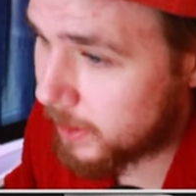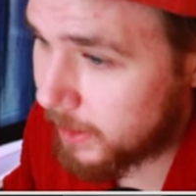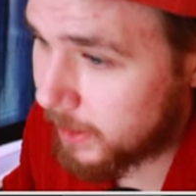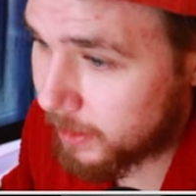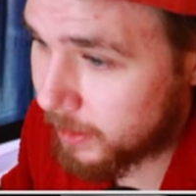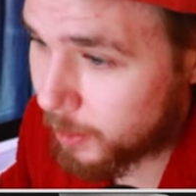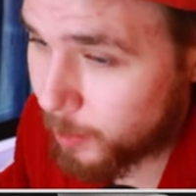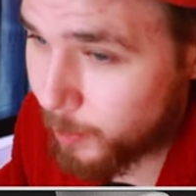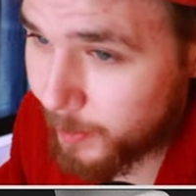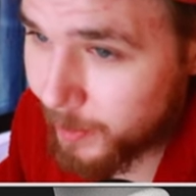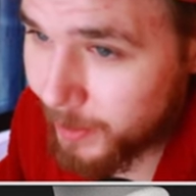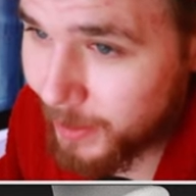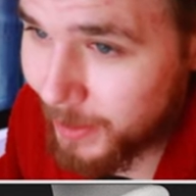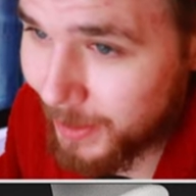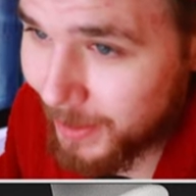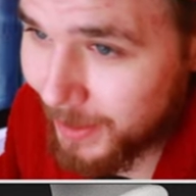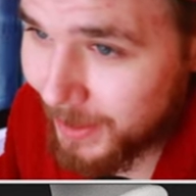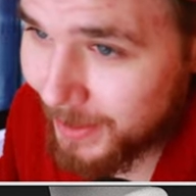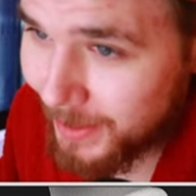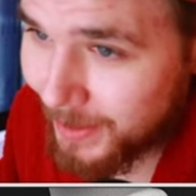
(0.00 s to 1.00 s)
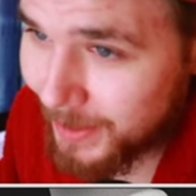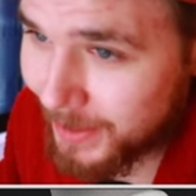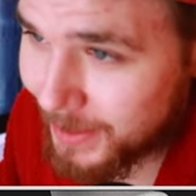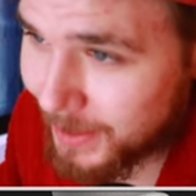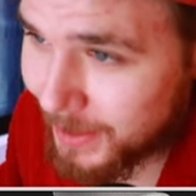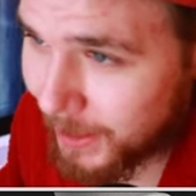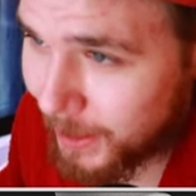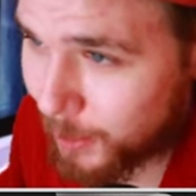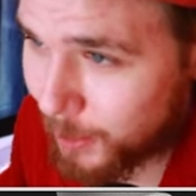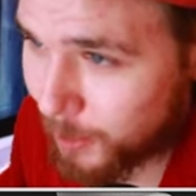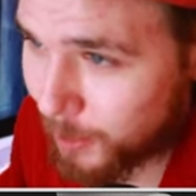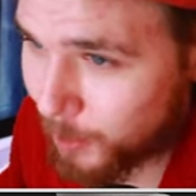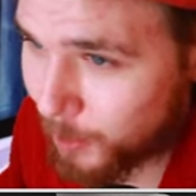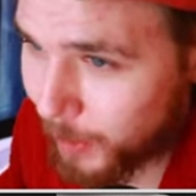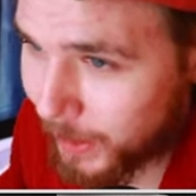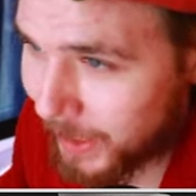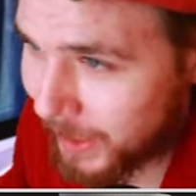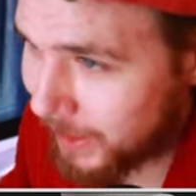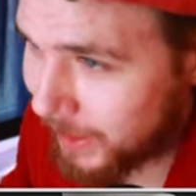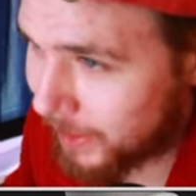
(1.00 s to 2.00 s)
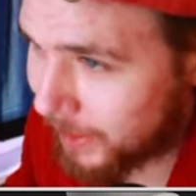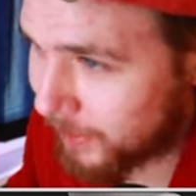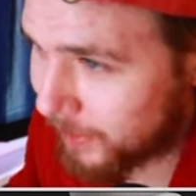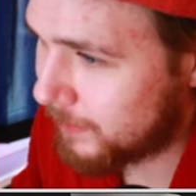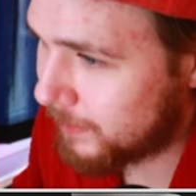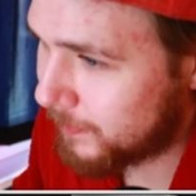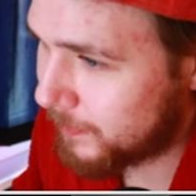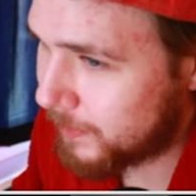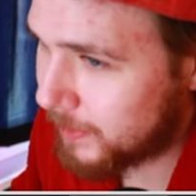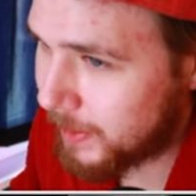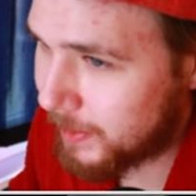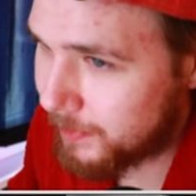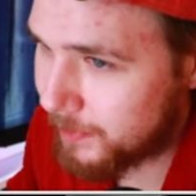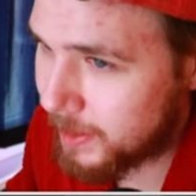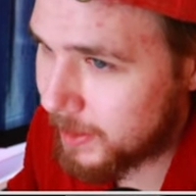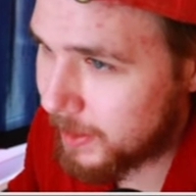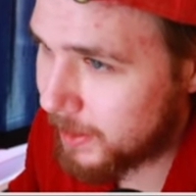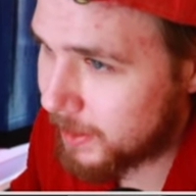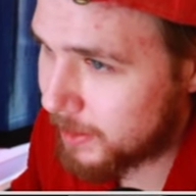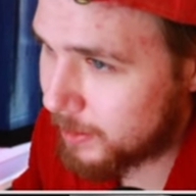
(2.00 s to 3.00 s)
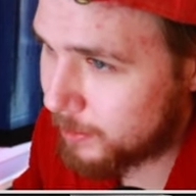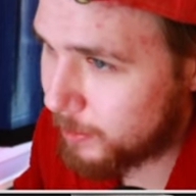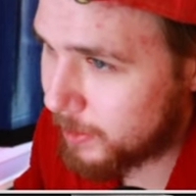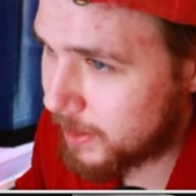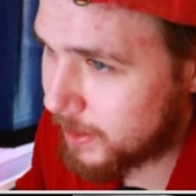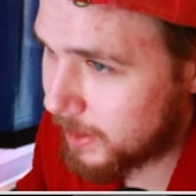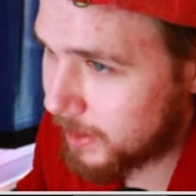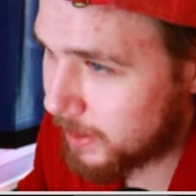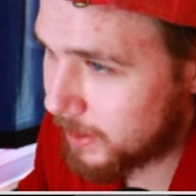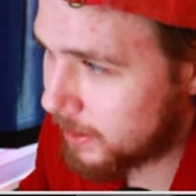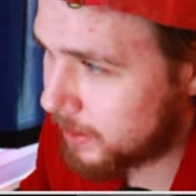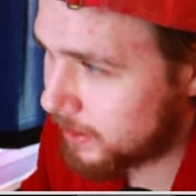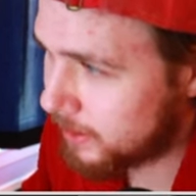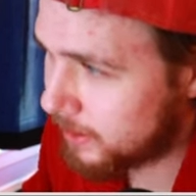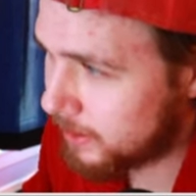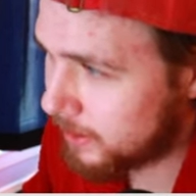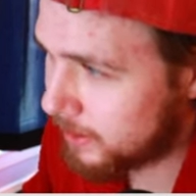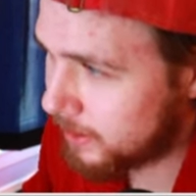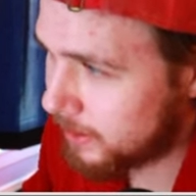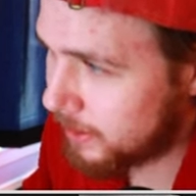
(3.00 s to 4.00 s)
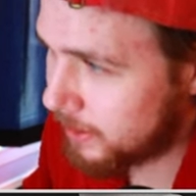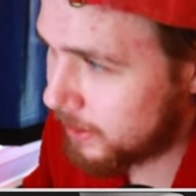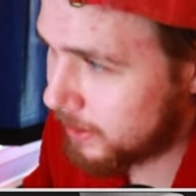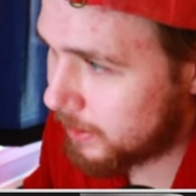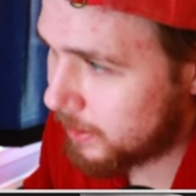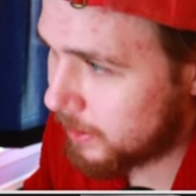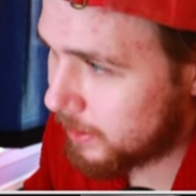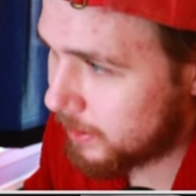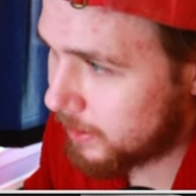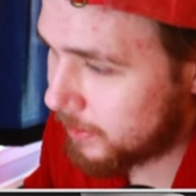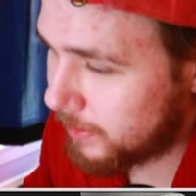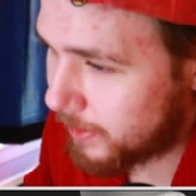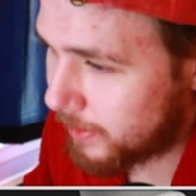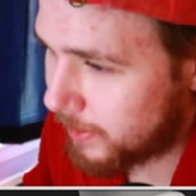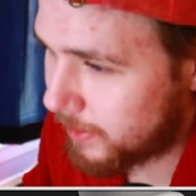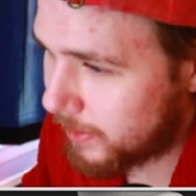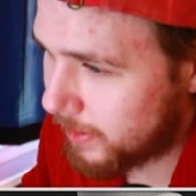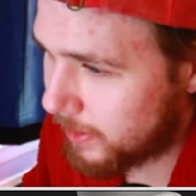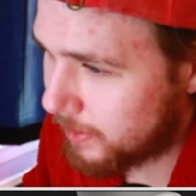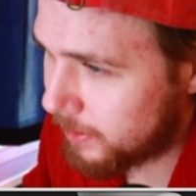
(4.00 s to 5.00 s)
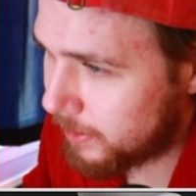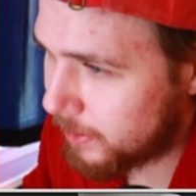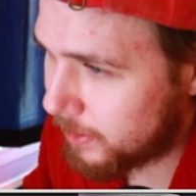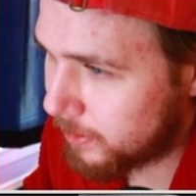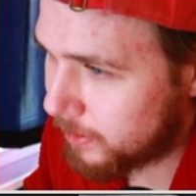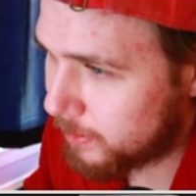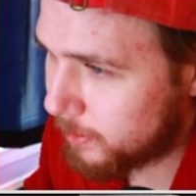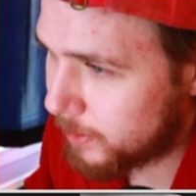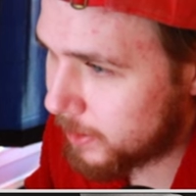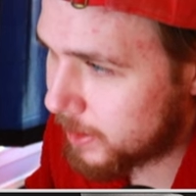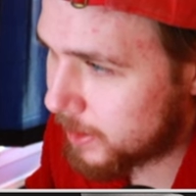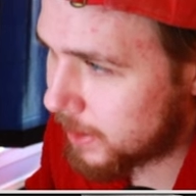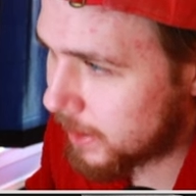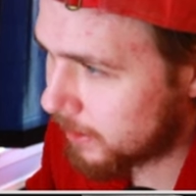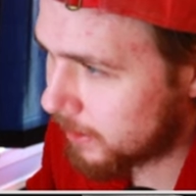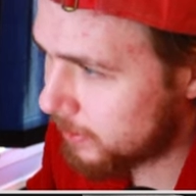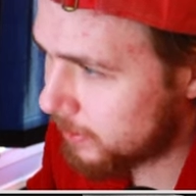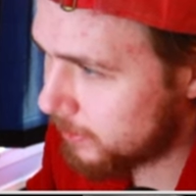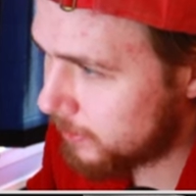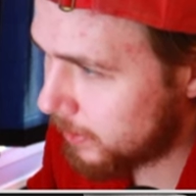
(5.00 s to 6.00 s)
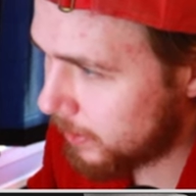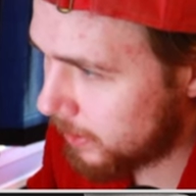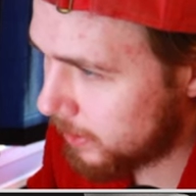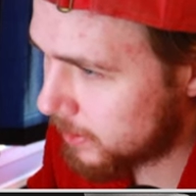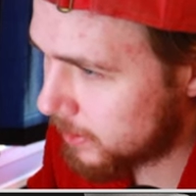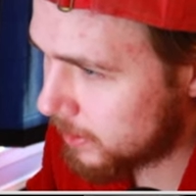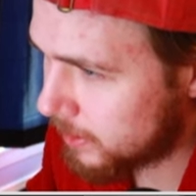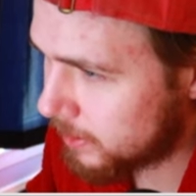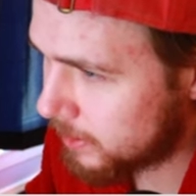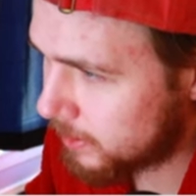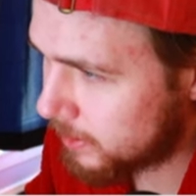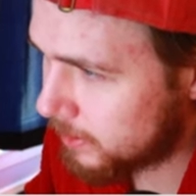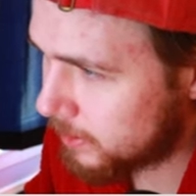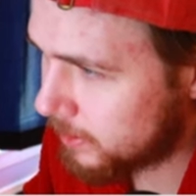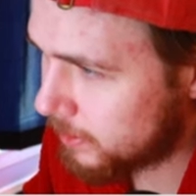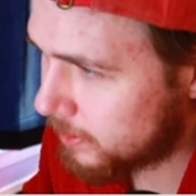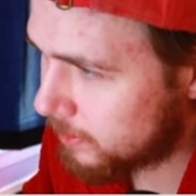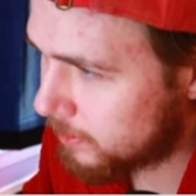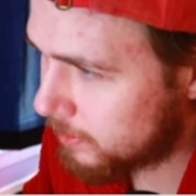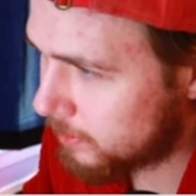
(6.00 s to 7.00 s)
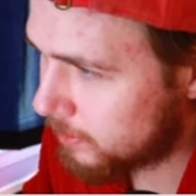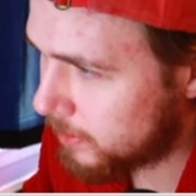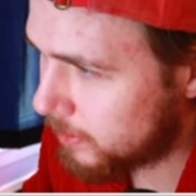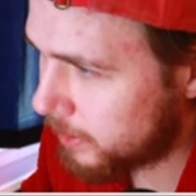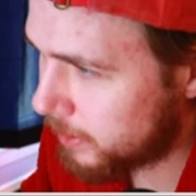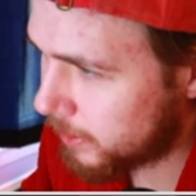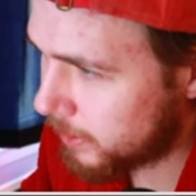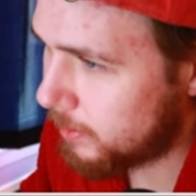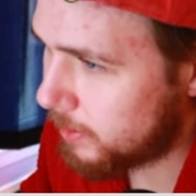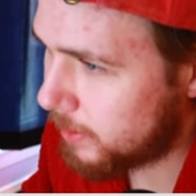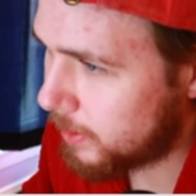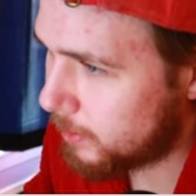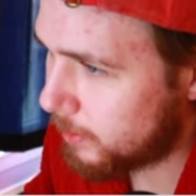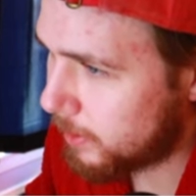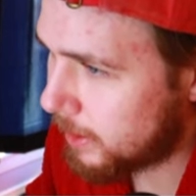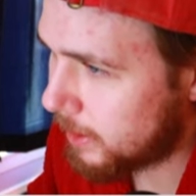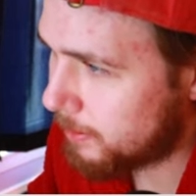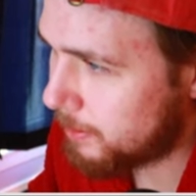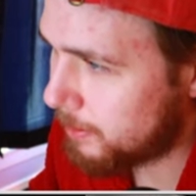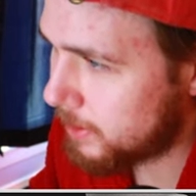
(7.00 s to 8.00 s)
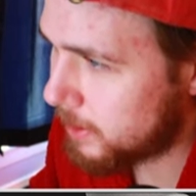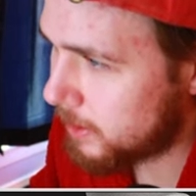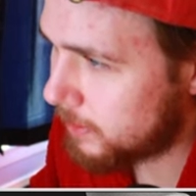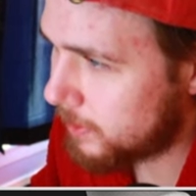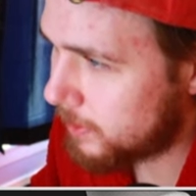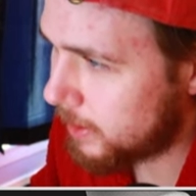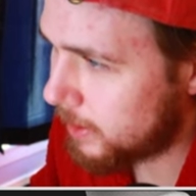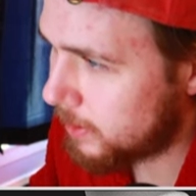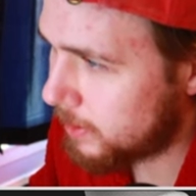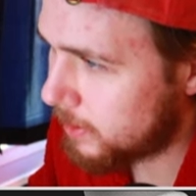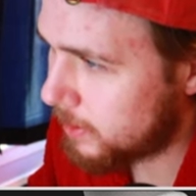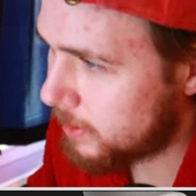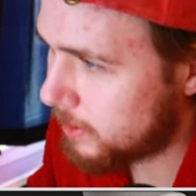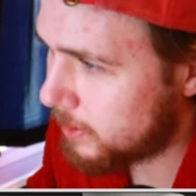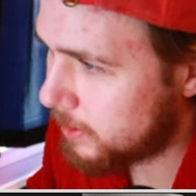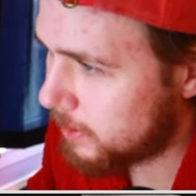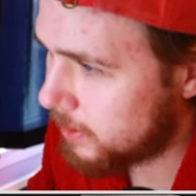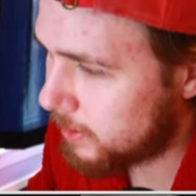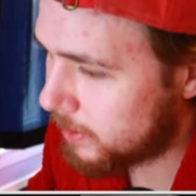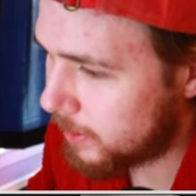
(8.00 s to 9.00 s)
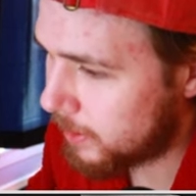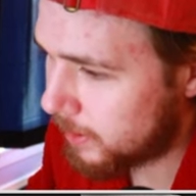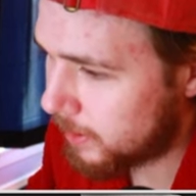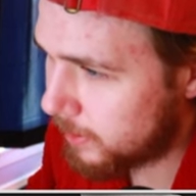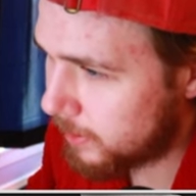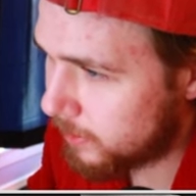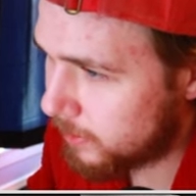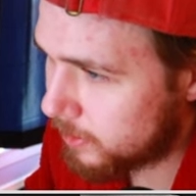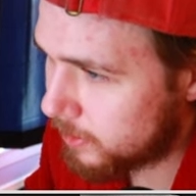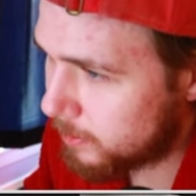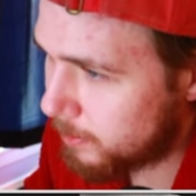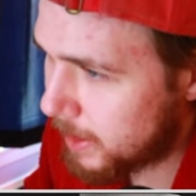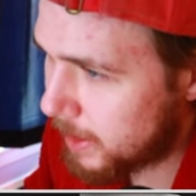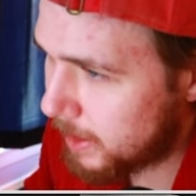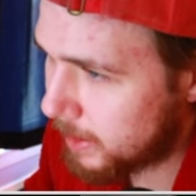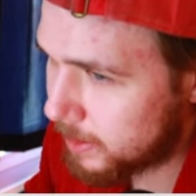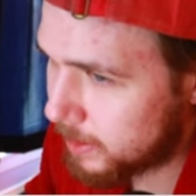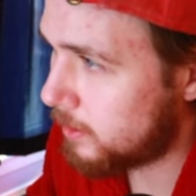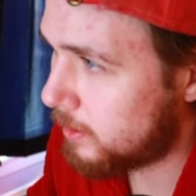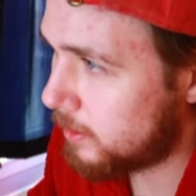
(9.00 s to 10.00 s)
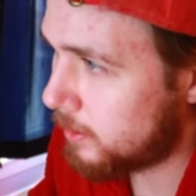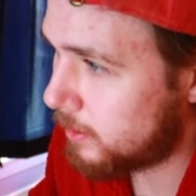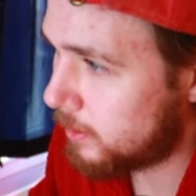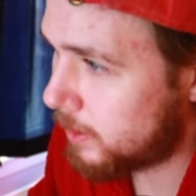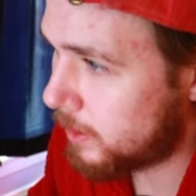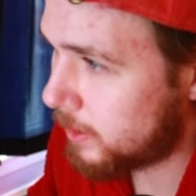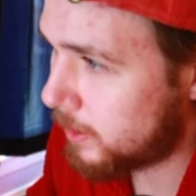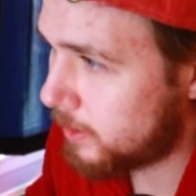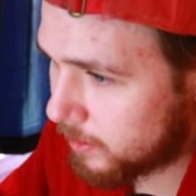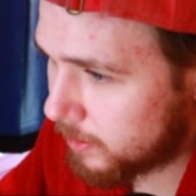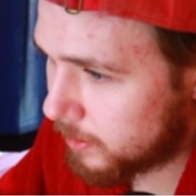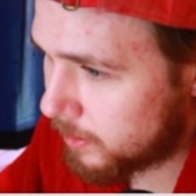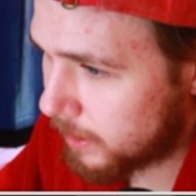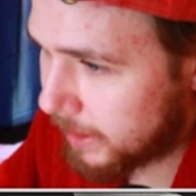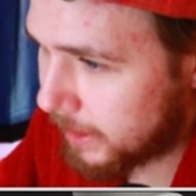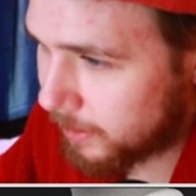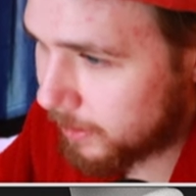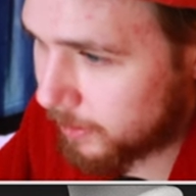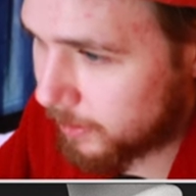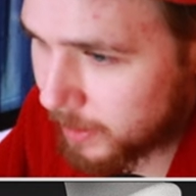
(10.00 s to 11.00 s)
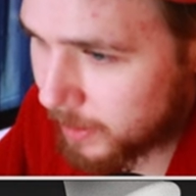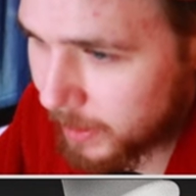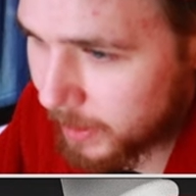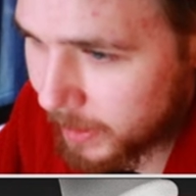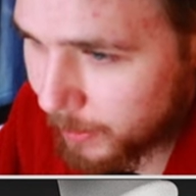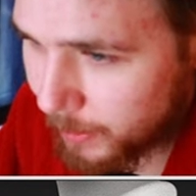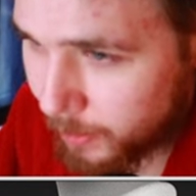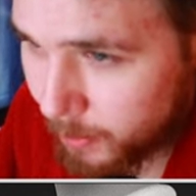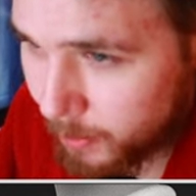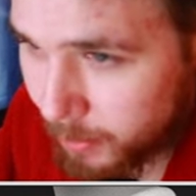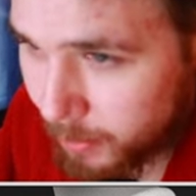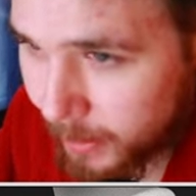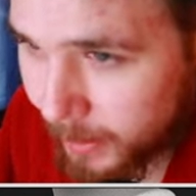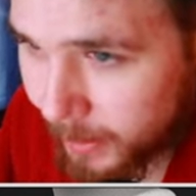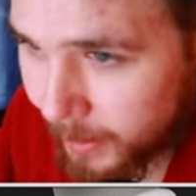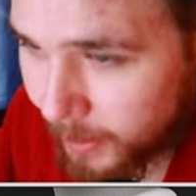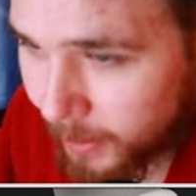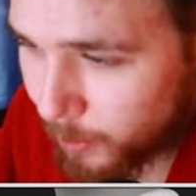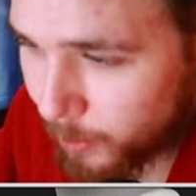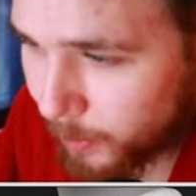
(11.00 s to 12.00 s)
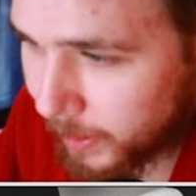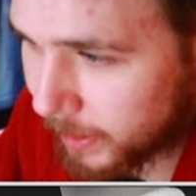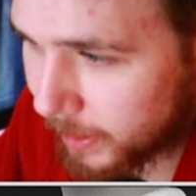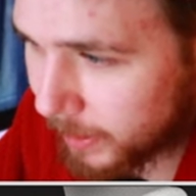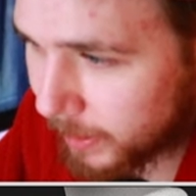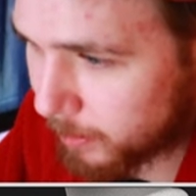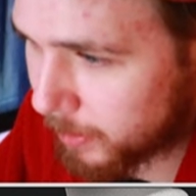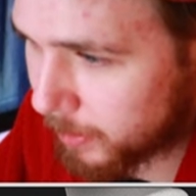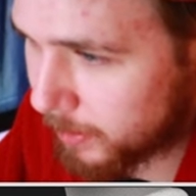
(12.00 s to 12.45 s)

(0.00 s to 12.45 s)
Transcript: And the queen... They say queen here. If takes, we take... Their knight? No, we sacrifice? Really? What happens if takes? Then there's mate. Okay. I don't think I would have played queen up,